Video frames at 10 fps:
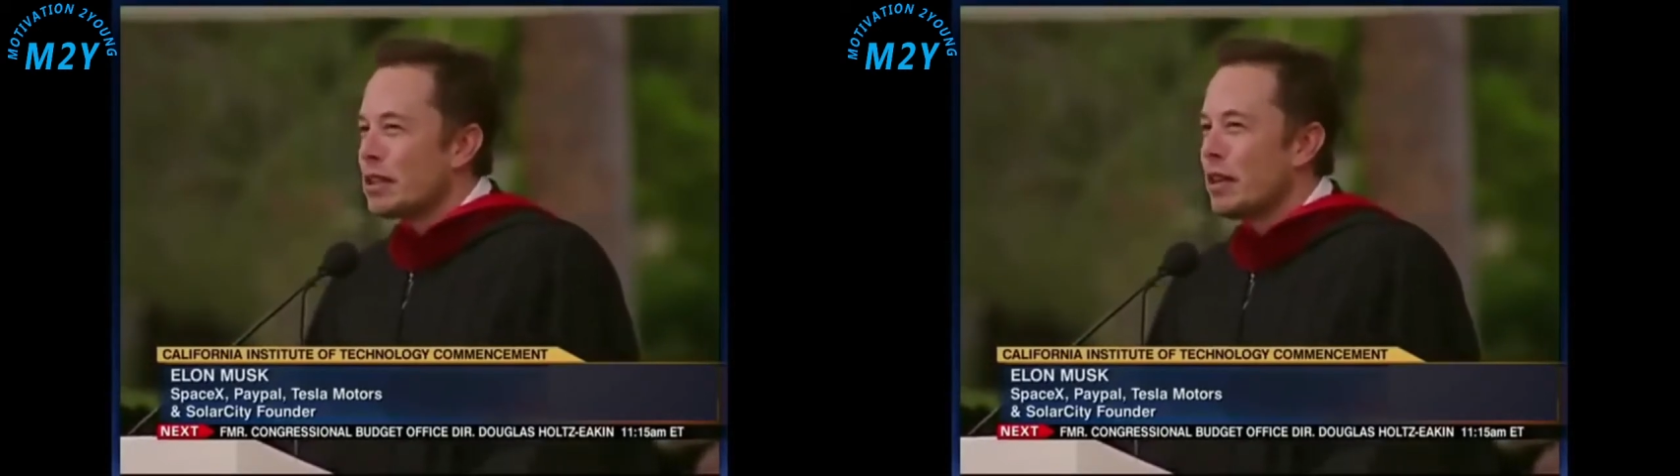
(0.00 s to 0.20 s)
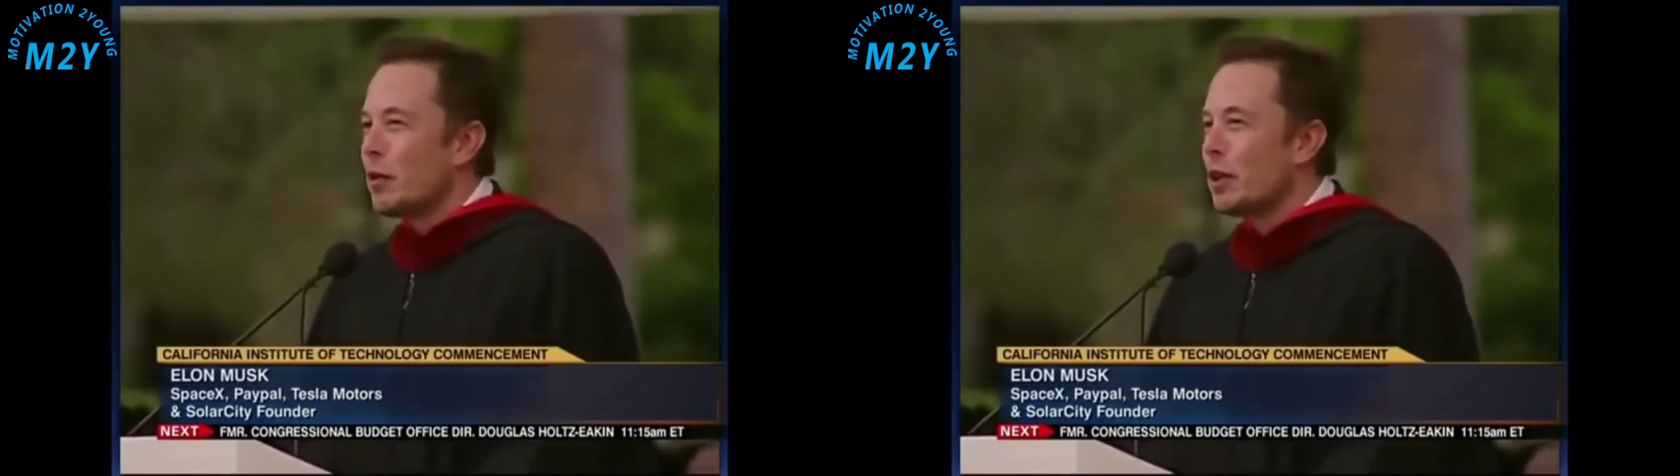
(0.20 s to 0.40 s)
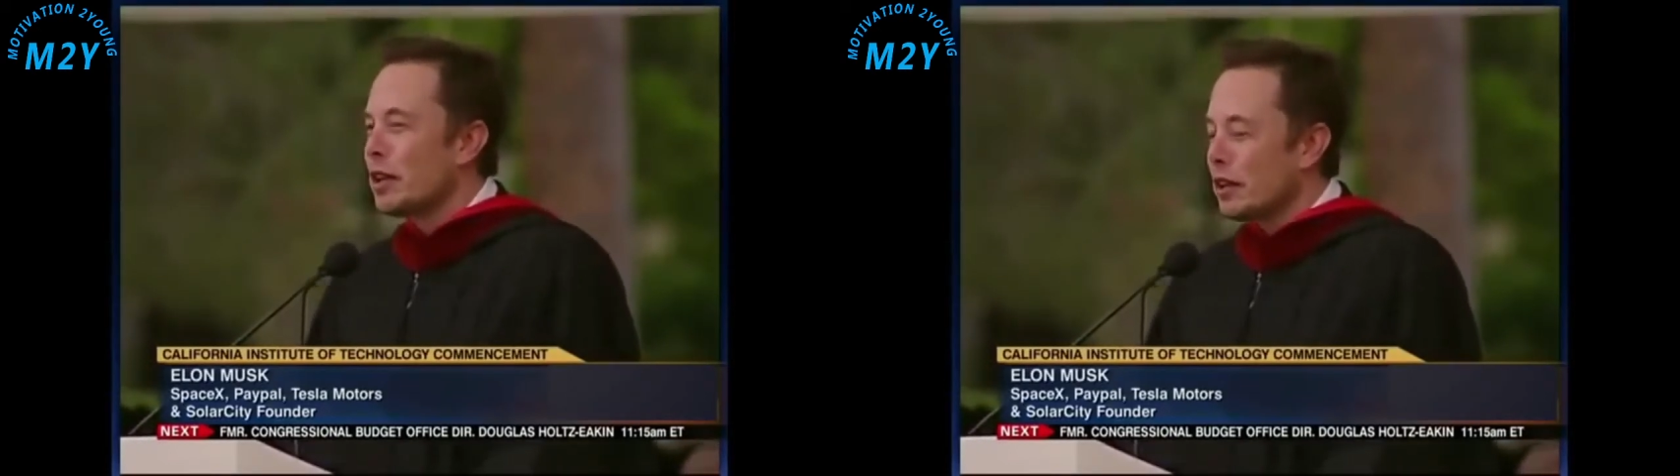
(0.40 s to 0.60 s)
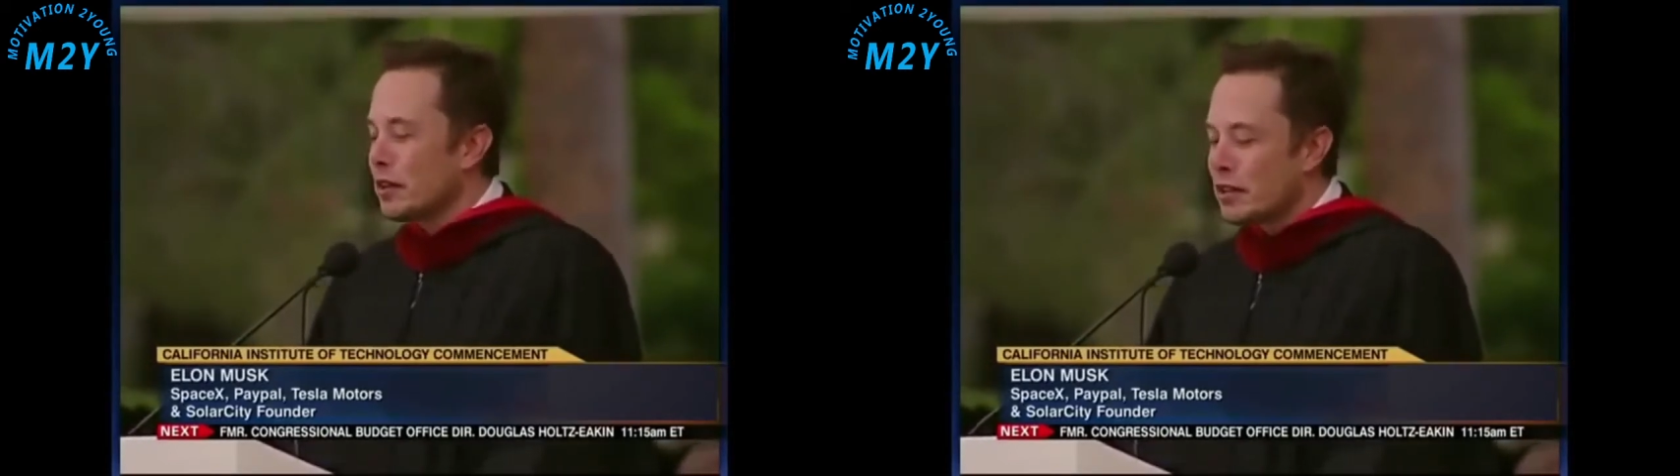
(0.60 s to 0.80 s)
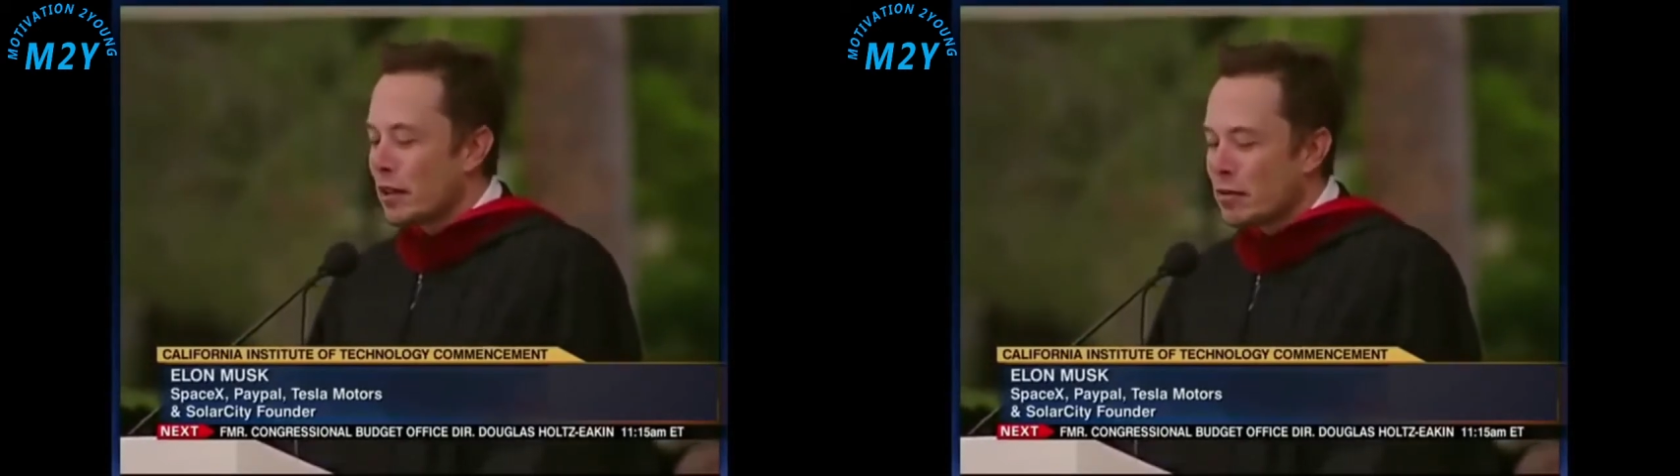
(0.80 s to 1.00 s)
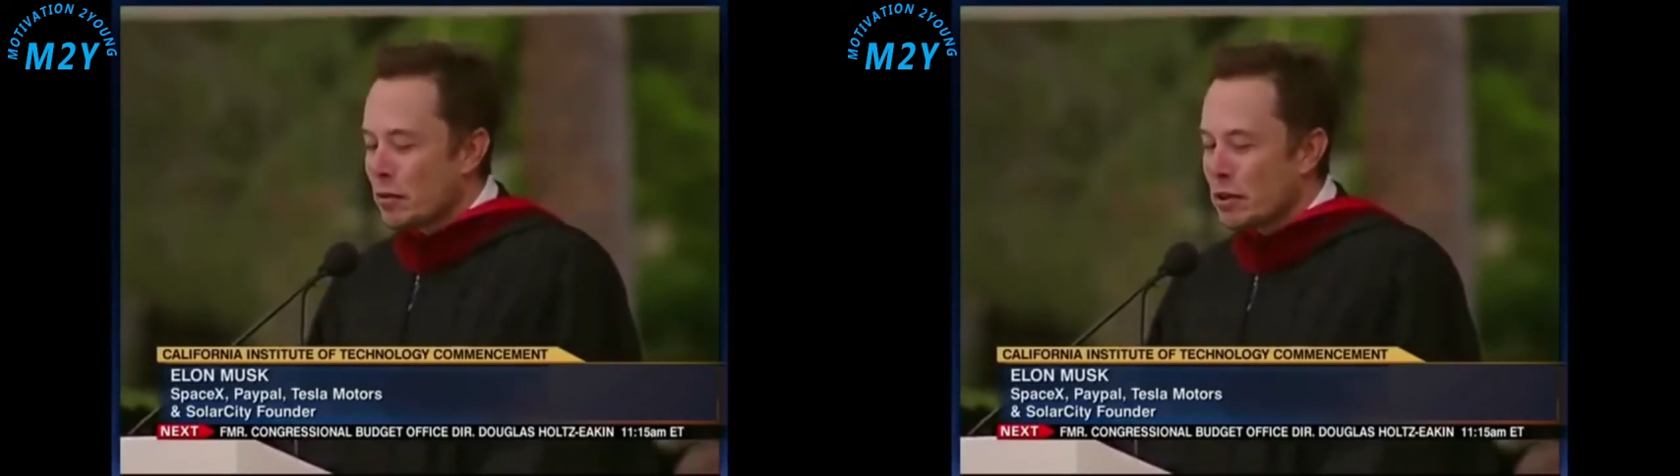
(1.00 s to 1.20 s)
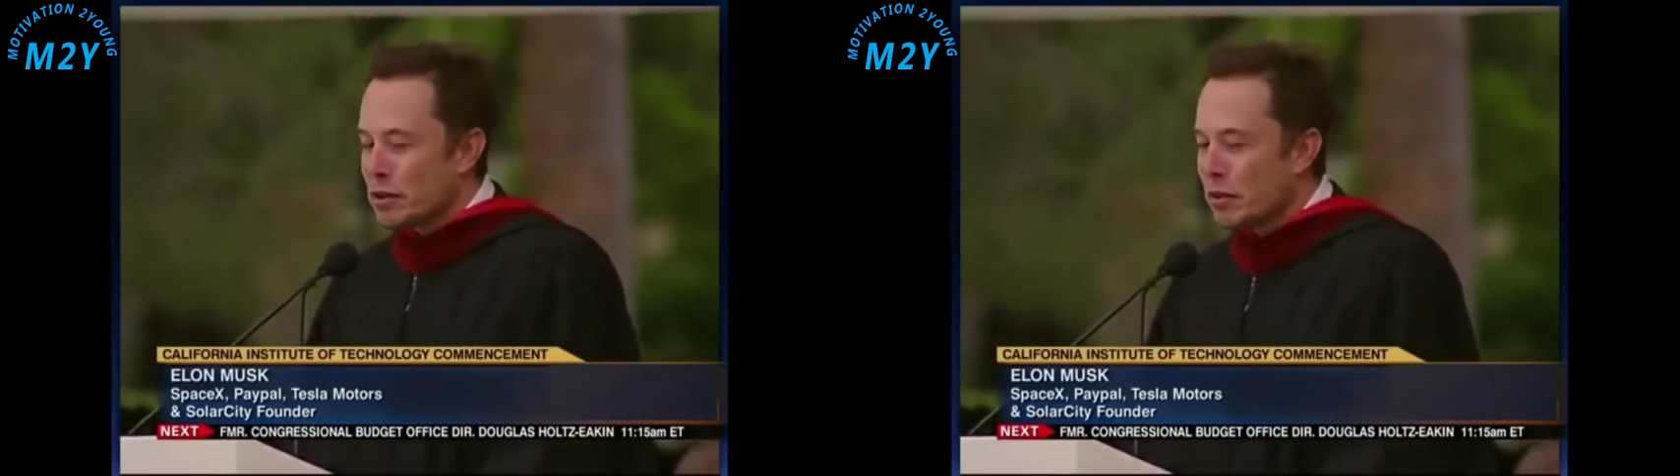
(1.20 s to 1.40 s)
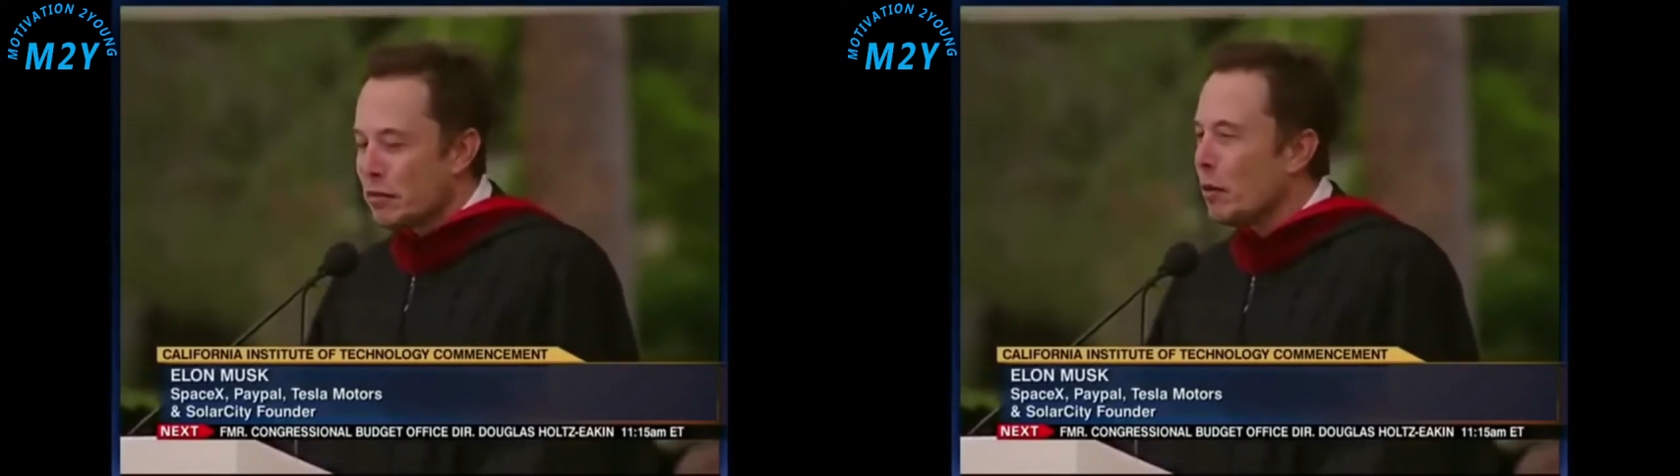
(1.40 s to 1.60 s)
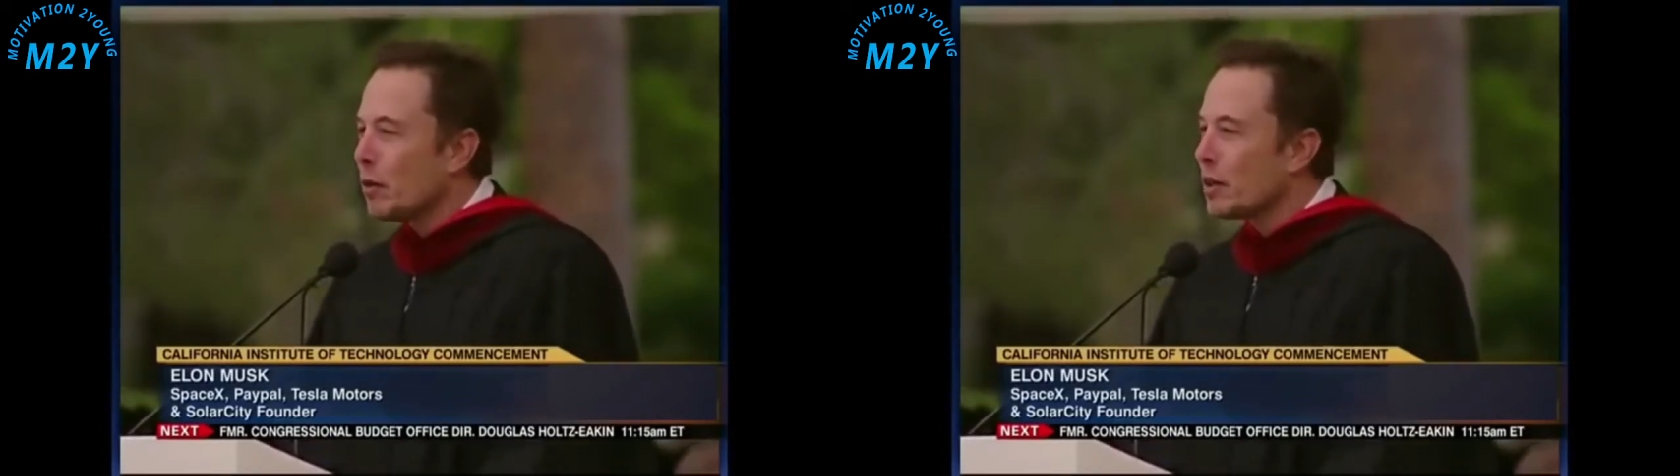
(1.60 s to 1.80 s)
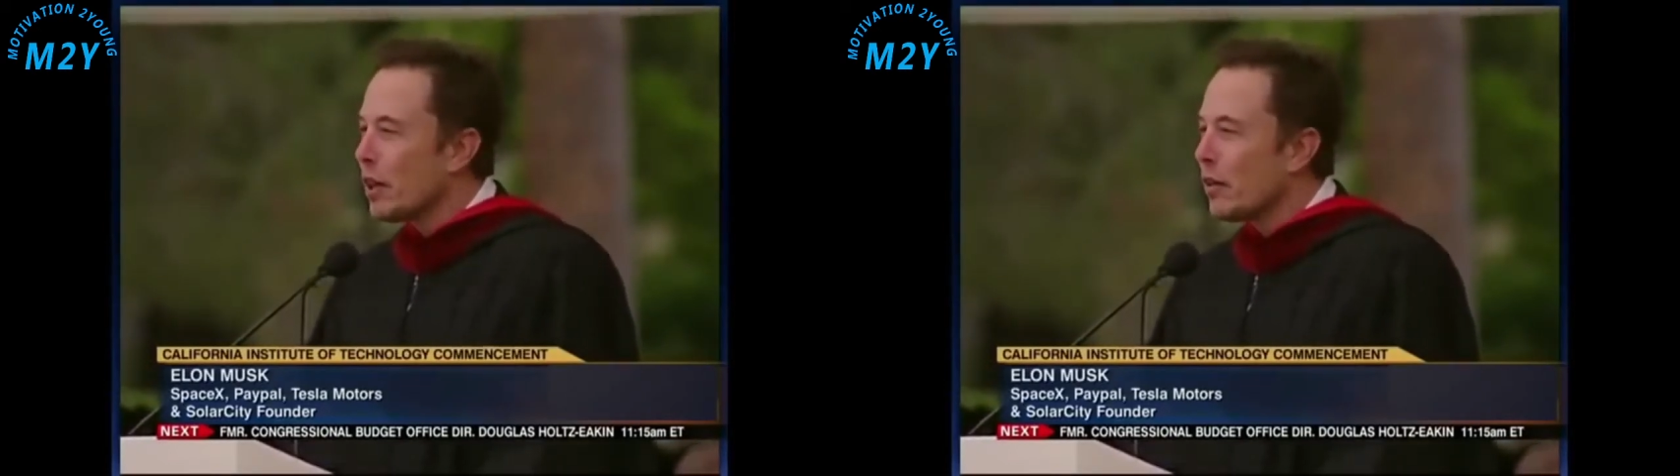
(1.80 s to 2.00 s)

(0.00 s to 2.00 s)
say one of the things that was important